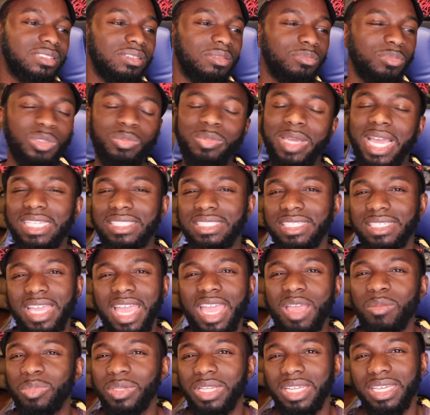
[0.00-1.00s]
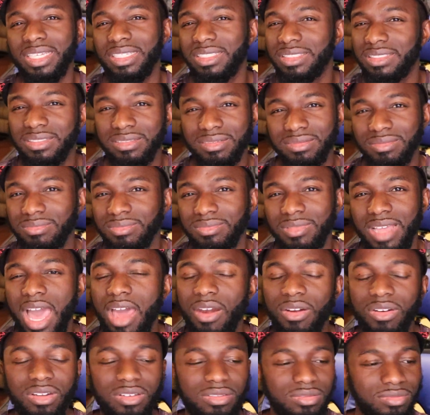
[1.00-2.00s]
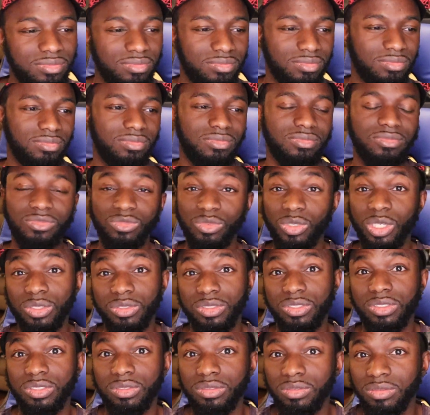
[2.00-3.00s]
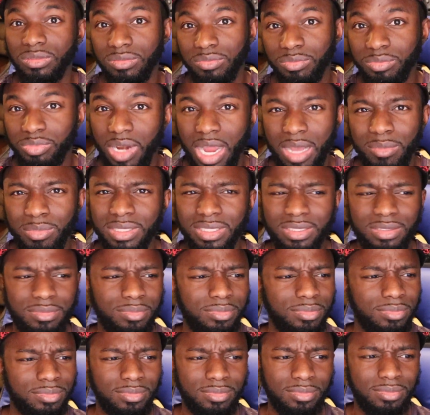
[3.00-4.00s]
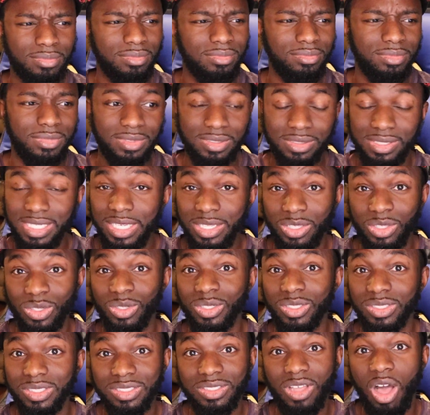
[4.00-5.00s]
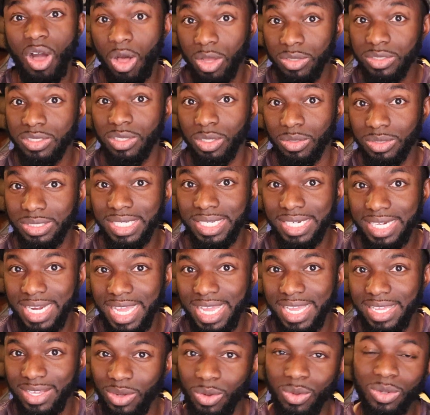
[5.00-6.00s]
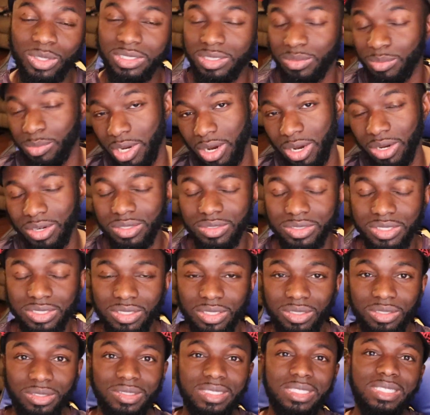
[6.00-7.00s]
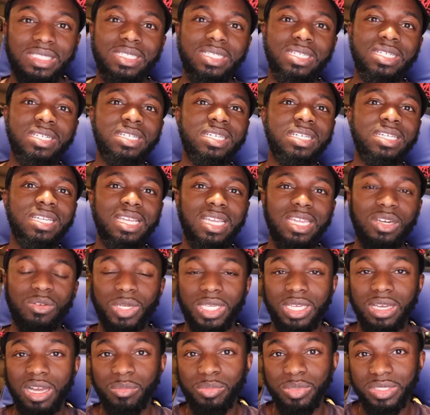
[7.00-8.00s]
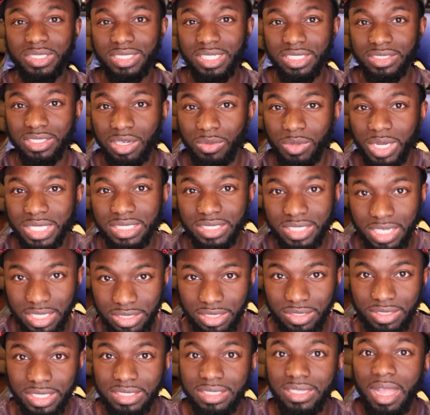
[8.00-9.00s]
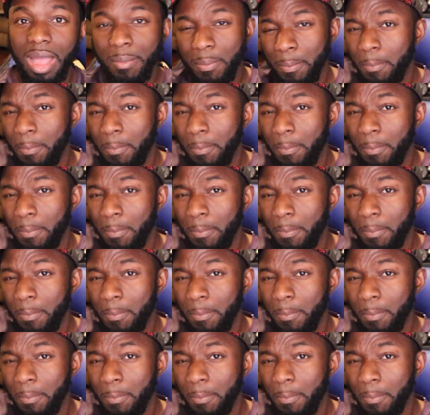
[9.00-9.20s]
Be back to gameplays, I don't know, real soon. Probably either also today or tomorrow. So anyway, y'all, appreciate y'all watching. Catch y'all next time.